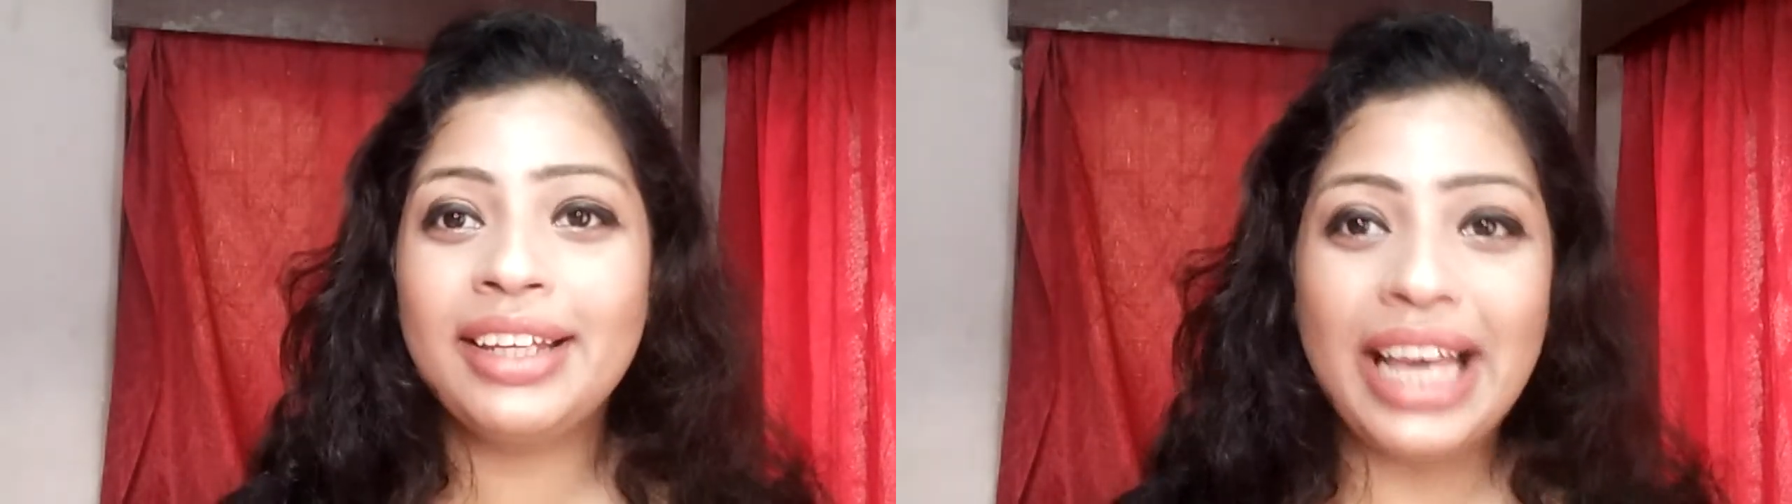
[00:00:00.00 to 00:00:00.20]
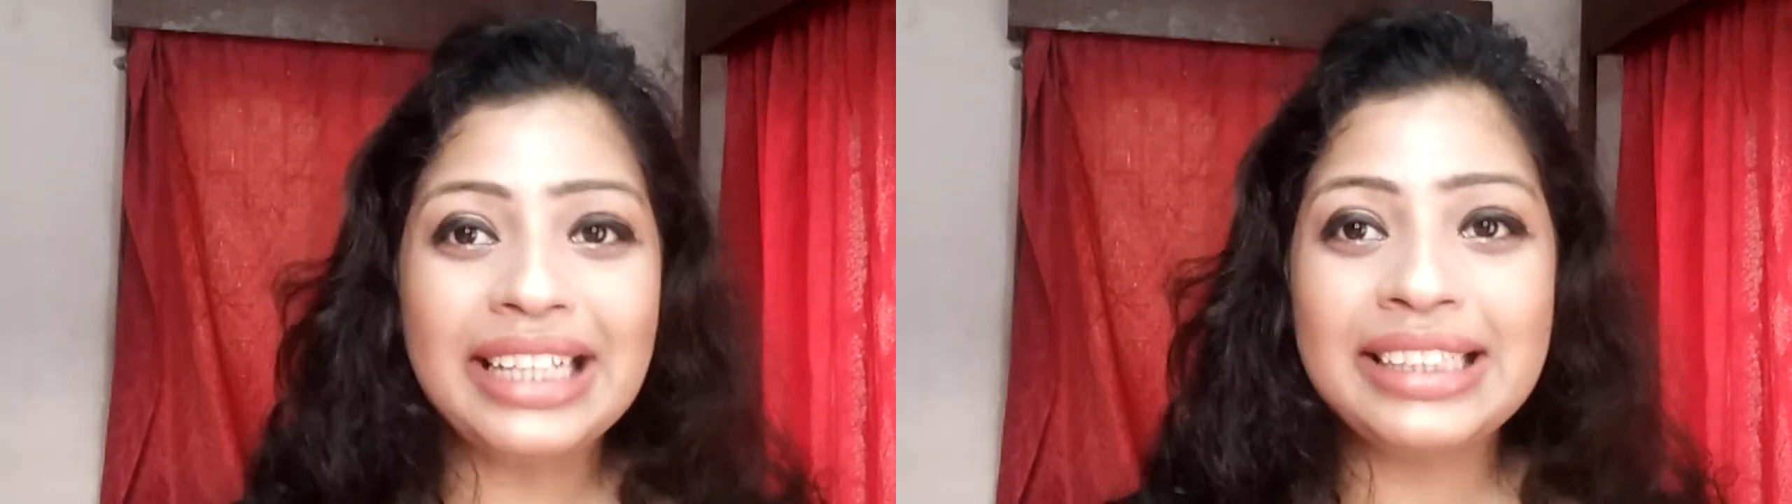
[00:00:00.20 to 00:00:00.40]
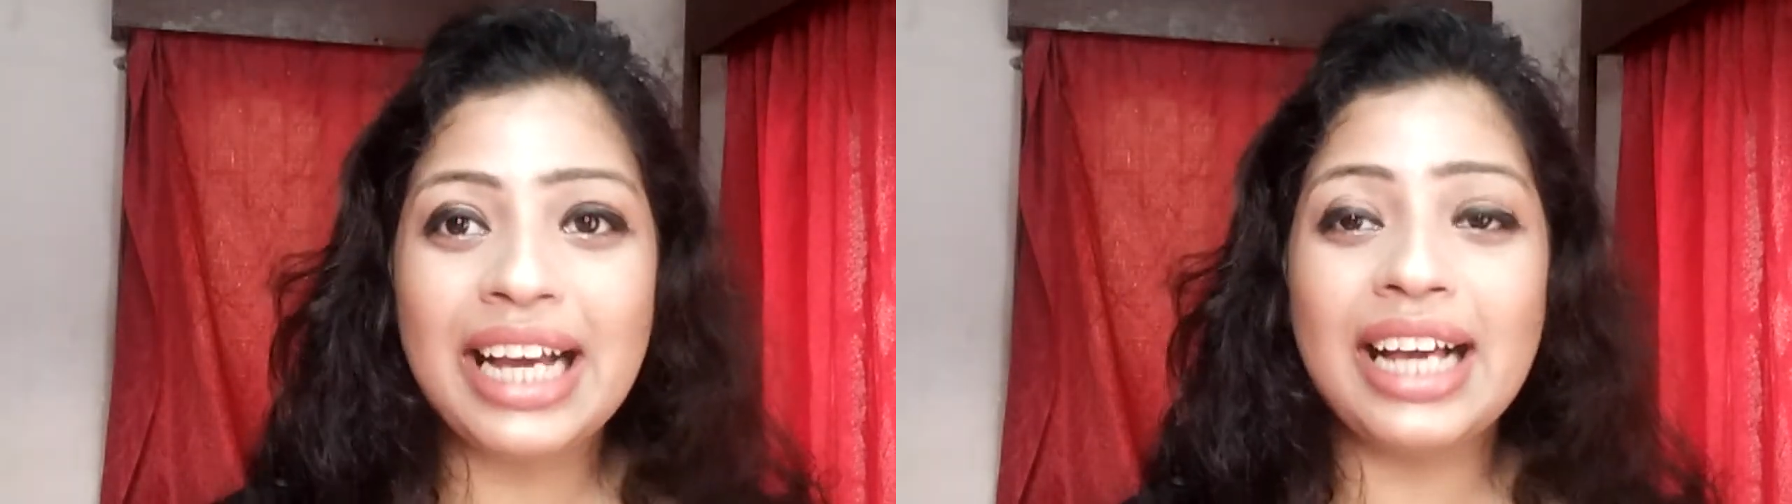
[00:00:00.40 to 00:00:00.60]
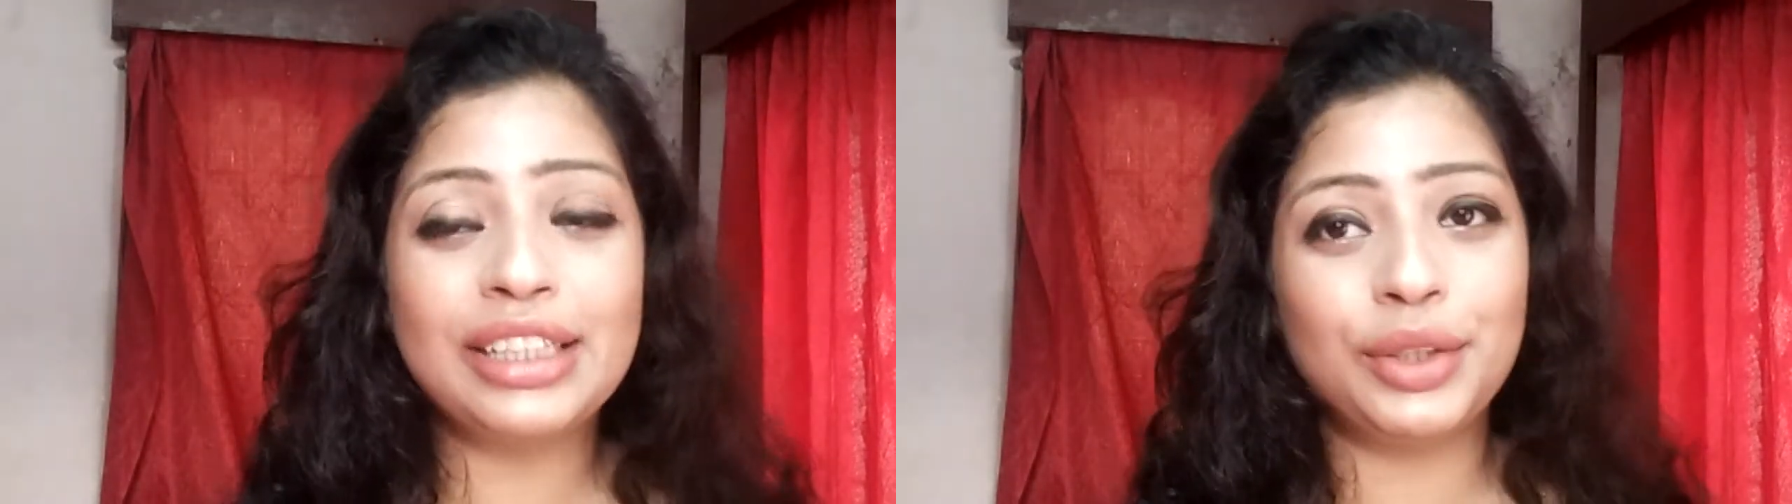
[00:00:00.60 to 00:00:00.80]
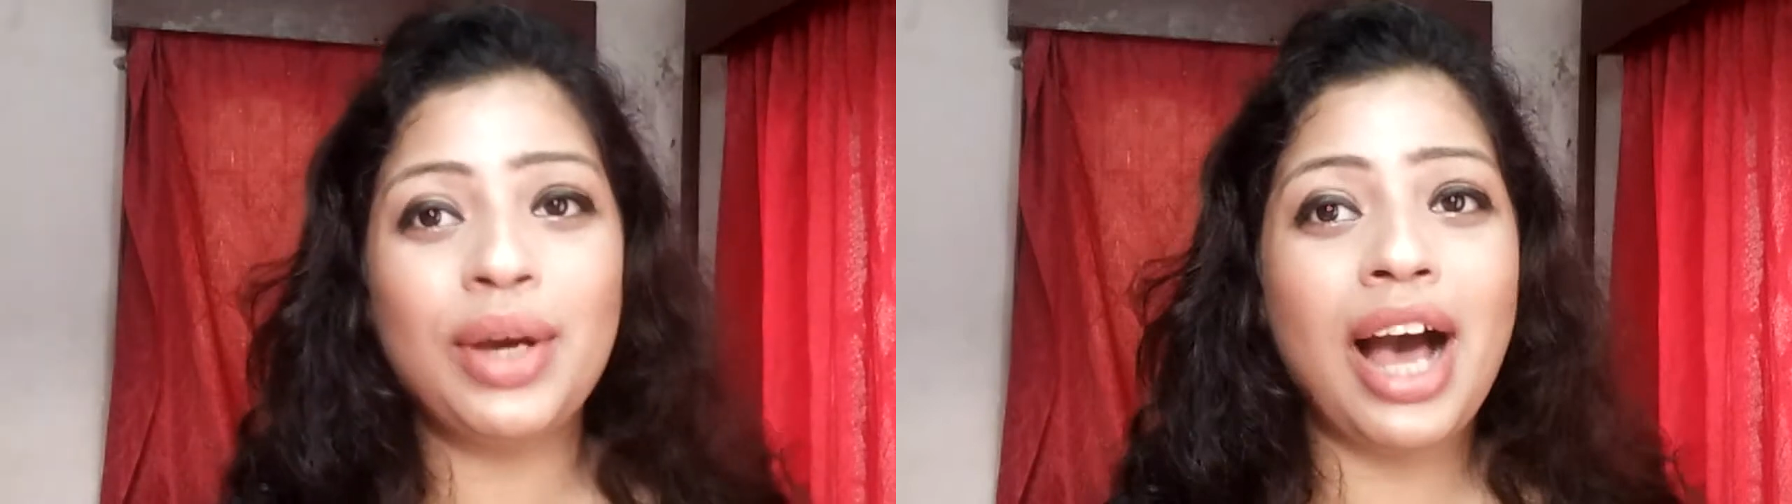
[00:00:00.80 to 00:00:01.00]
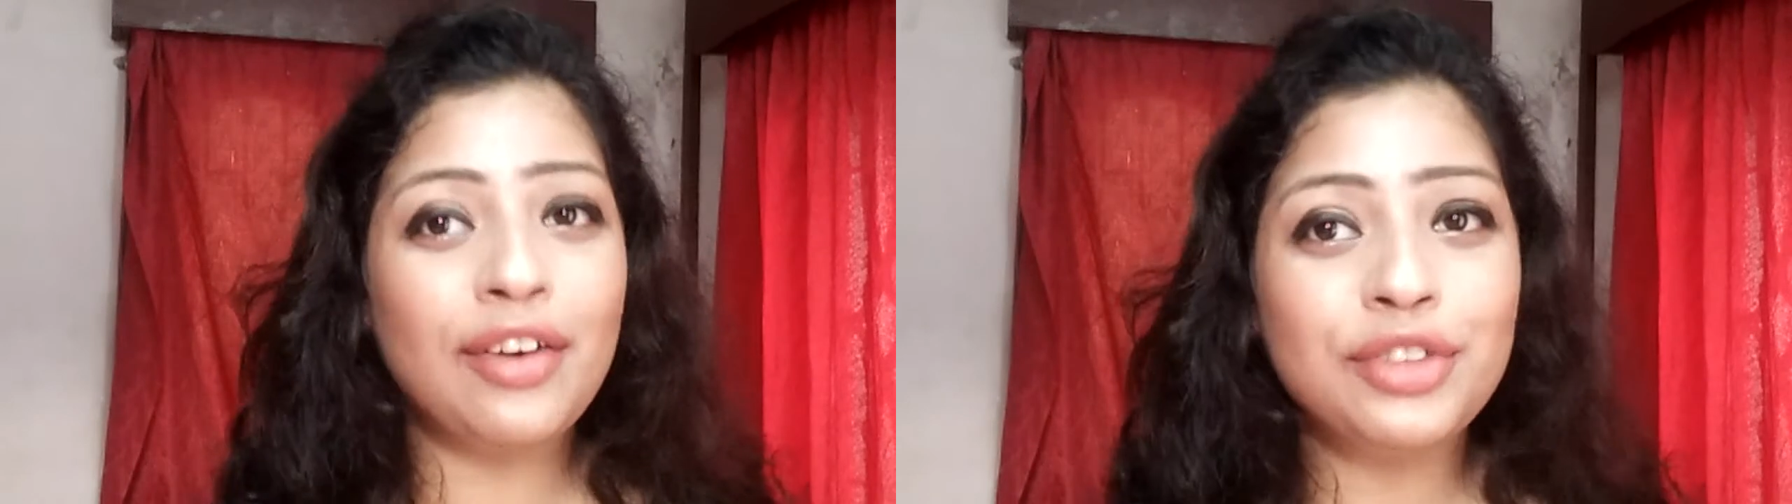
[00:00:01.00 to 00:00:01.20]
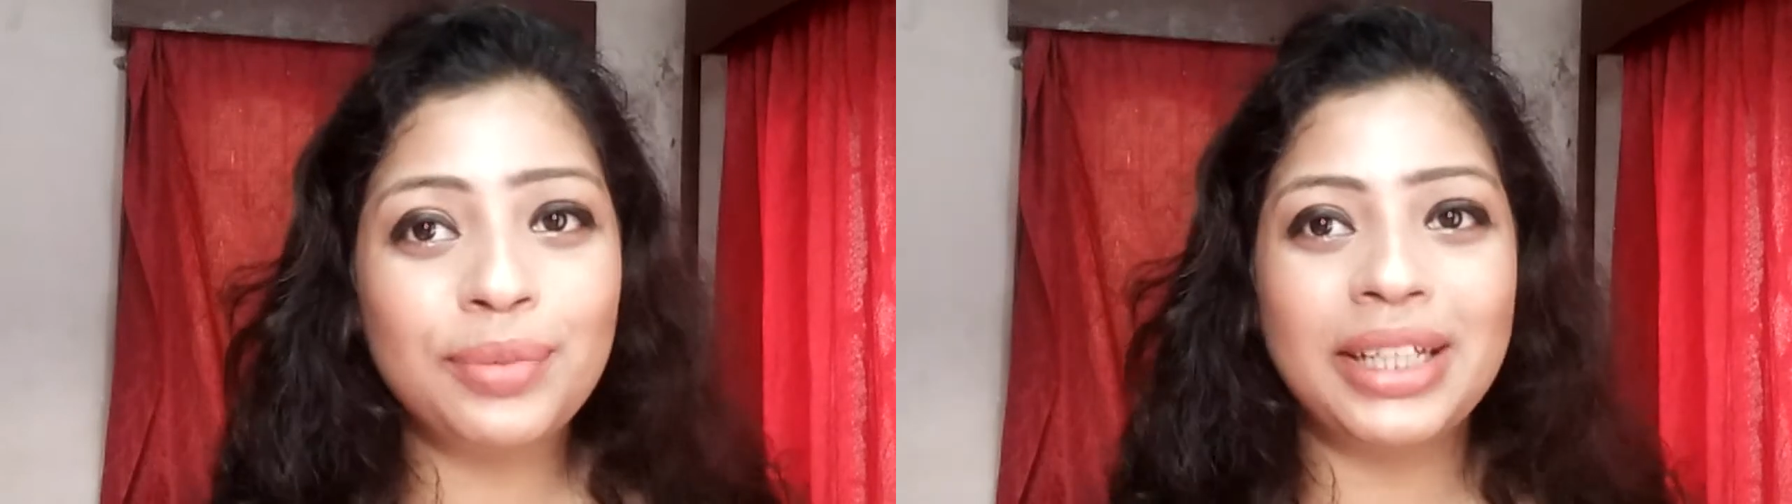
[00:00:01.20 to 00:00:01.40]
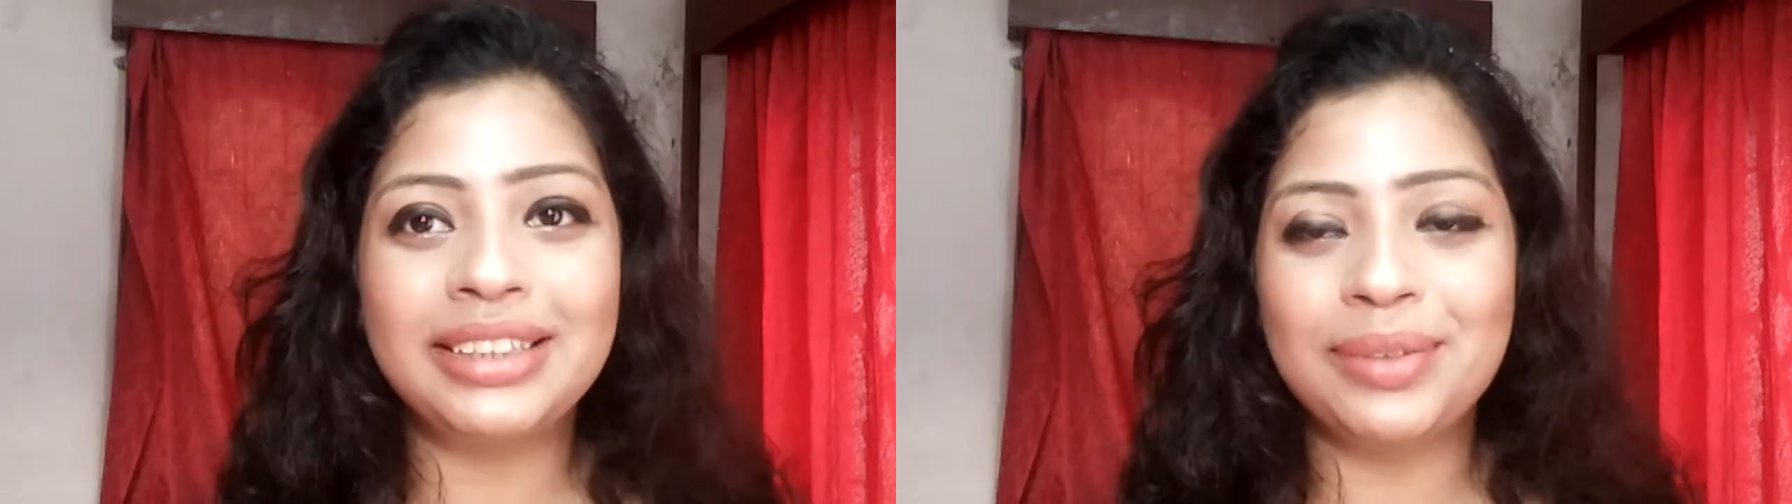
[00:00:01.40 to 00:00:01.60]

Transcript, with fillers: yes guys you have to be a